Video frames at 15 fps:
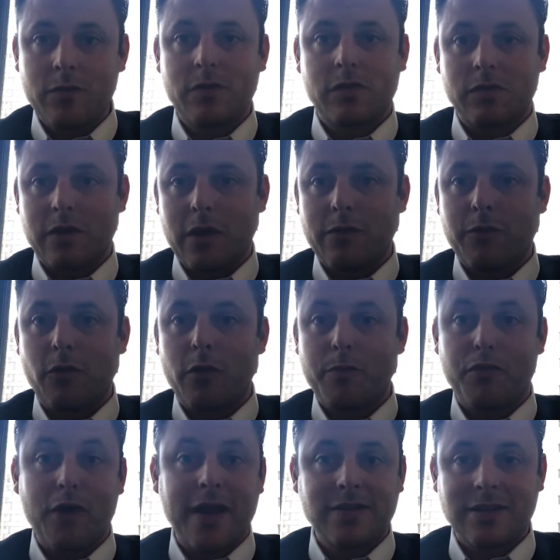so therefore
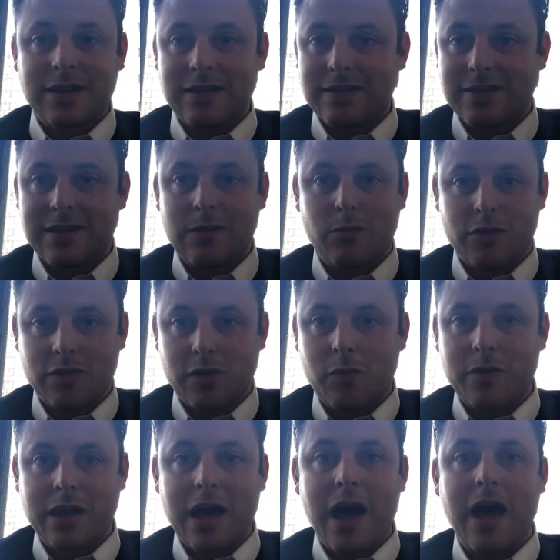press can see what's
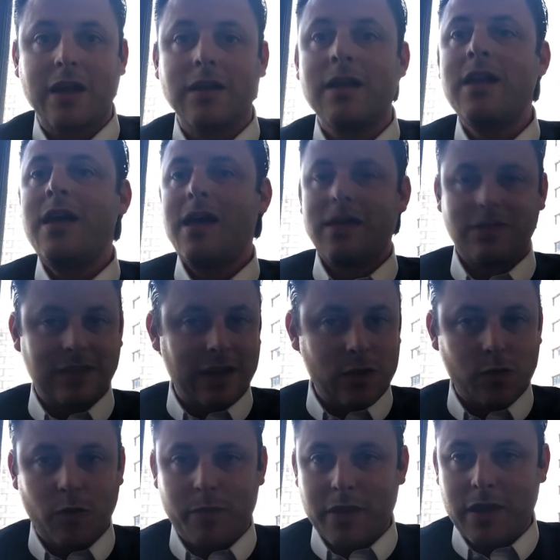going on,
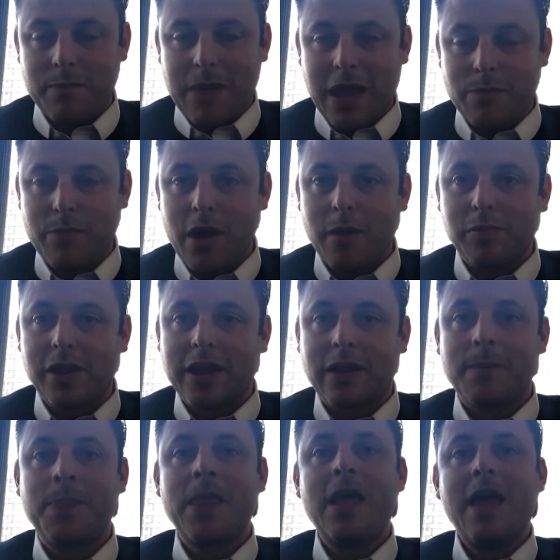things will be made public,